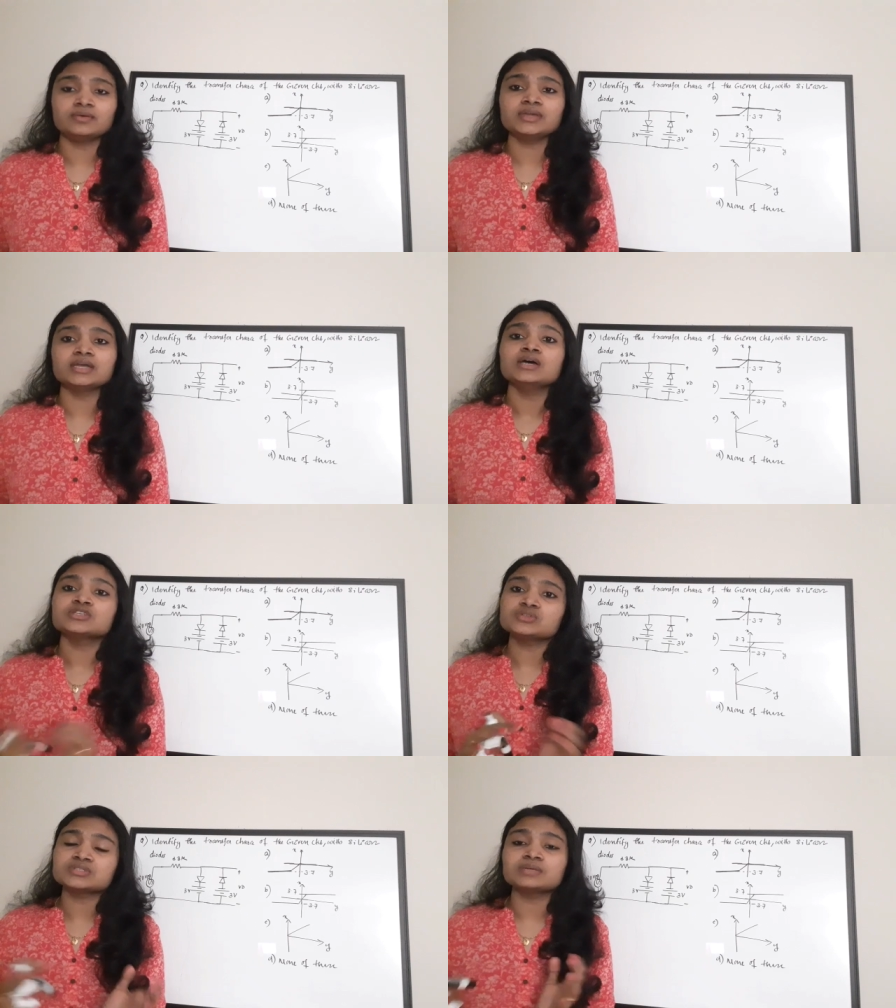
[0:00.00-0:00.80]
Okay,
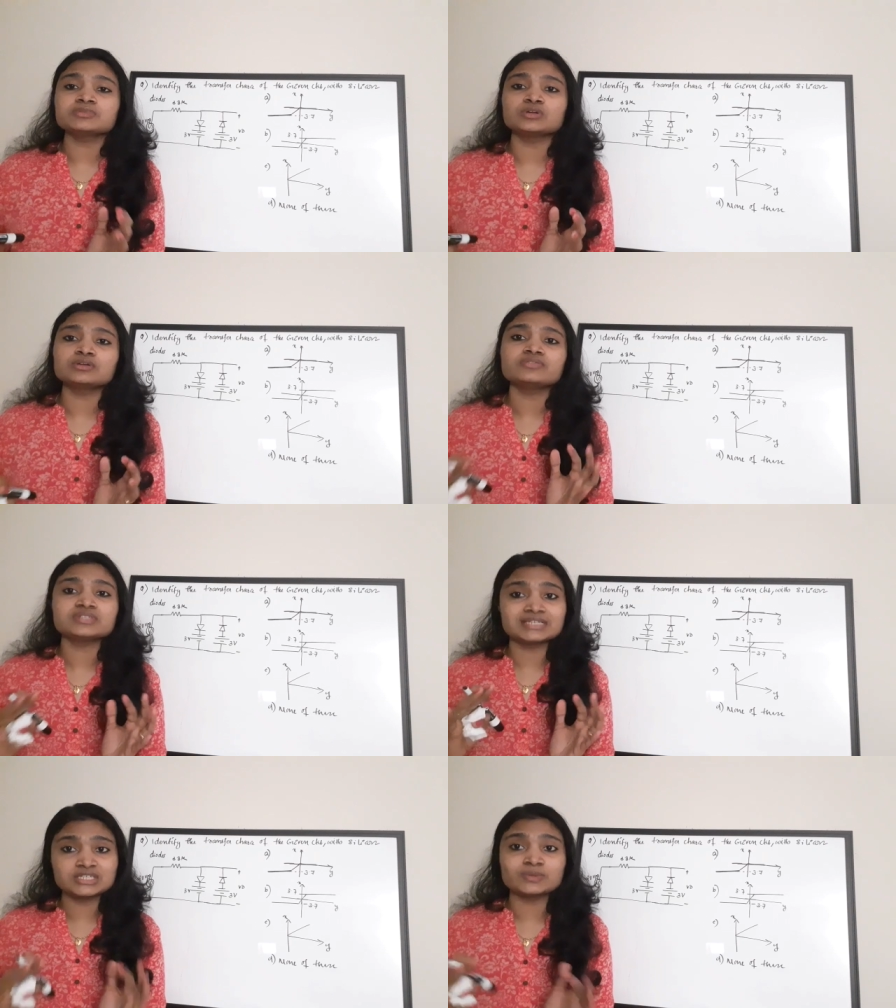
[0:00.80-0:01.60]
so some sort of
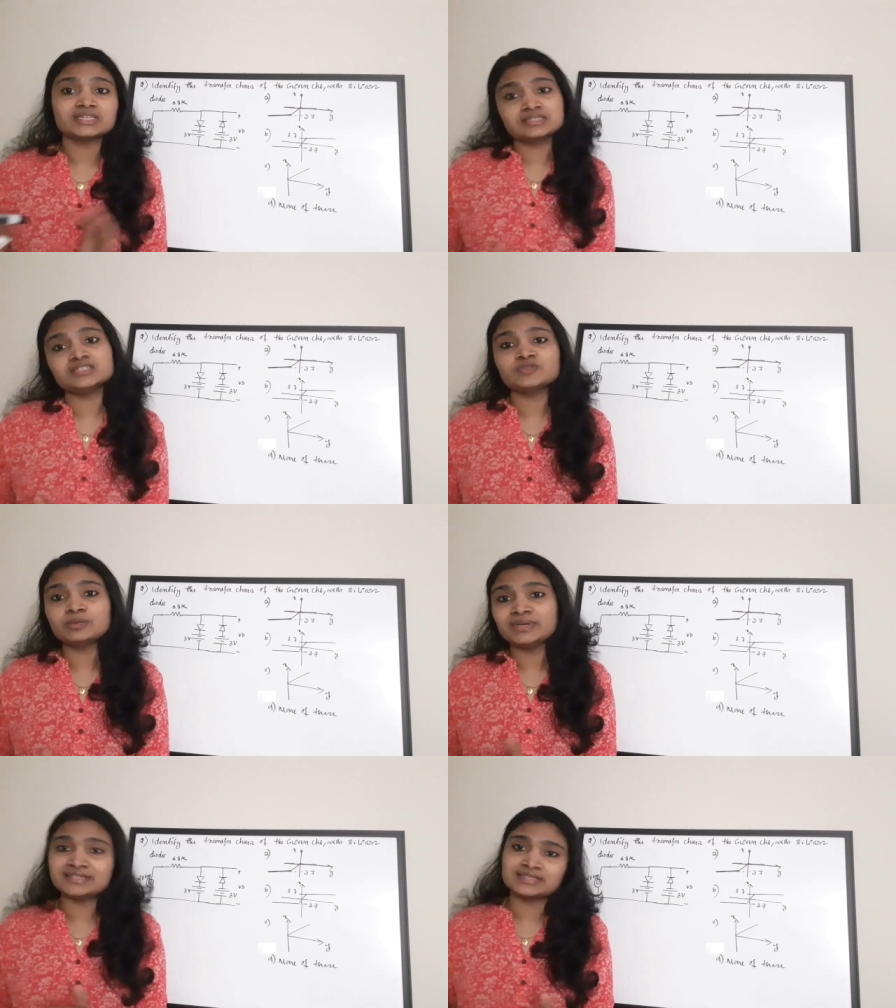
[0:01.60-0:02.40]
such questions
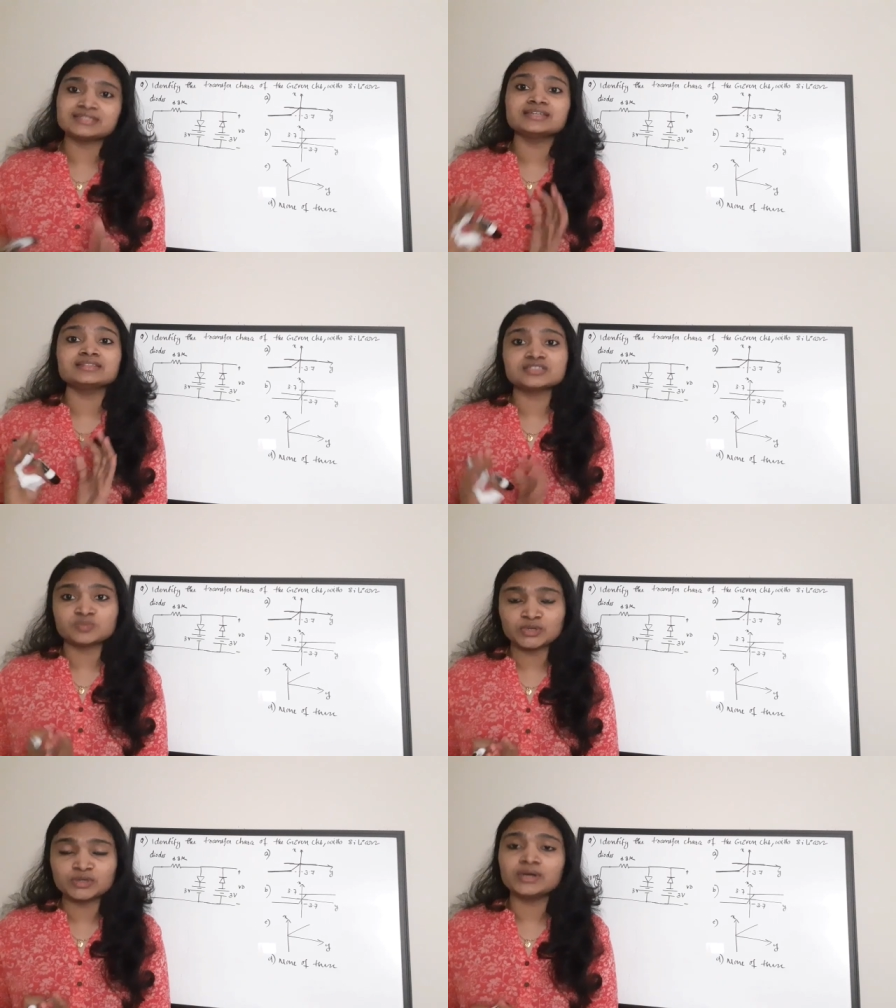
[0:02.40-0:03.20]
we'll be discussing in
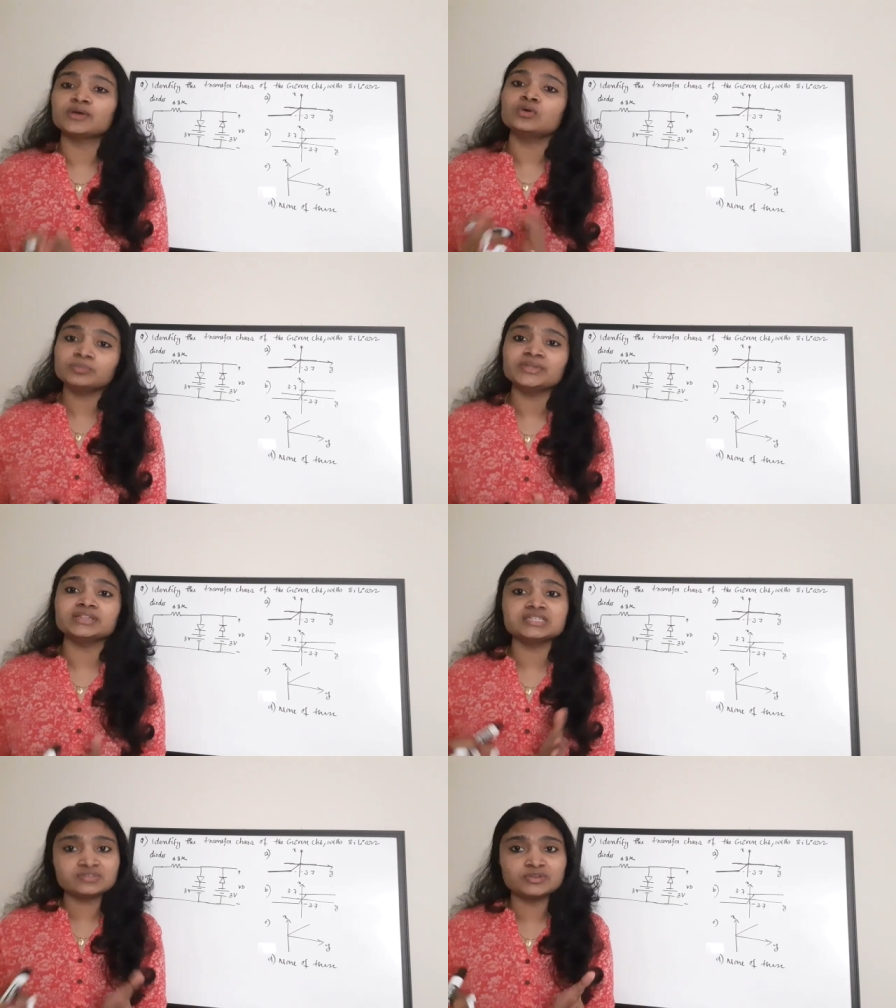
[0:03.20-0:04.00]
this video. I hope
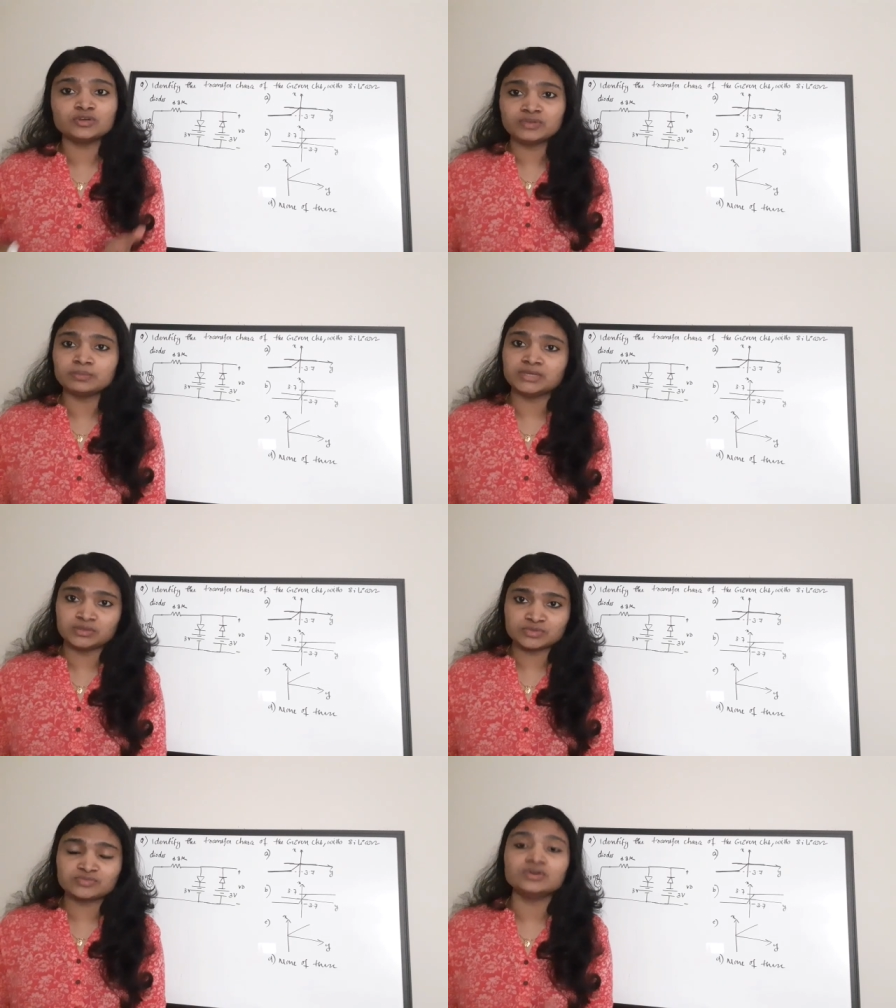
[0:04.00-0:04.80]
that this video will be
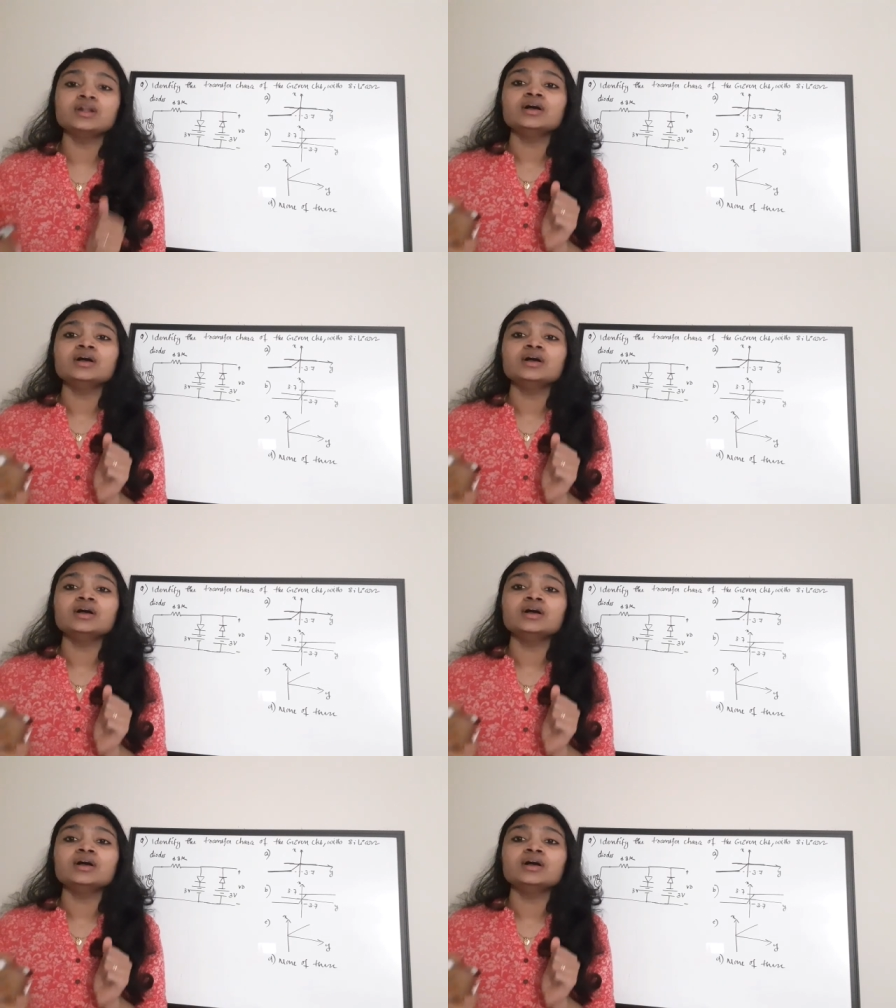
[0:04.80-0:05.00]
useful.